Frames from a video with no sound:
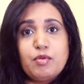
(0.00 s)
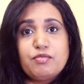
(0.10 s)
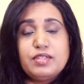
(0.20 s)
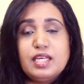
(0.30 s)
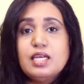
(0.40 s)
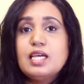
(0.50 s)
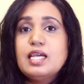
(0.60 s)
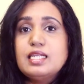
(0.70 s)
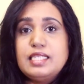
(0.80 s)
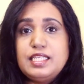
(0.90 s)
of the
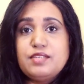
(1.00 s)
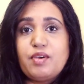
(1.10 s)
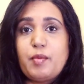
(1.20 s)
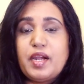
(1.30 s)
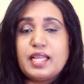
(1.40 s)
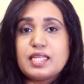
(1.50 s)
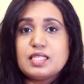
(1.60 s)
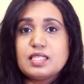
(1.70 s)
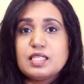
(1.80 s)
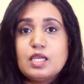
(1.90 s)
Native
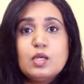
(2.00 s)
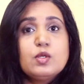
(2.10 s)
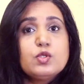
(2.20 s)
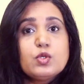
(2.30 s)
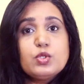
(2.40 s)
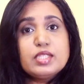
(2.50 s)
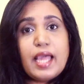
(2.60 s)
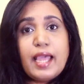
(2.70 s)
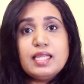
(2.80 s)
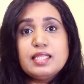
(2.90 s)
Americans. So to
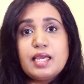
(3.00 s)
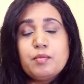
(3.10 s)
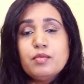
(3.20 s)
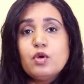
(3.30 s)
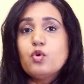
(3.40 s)
thank them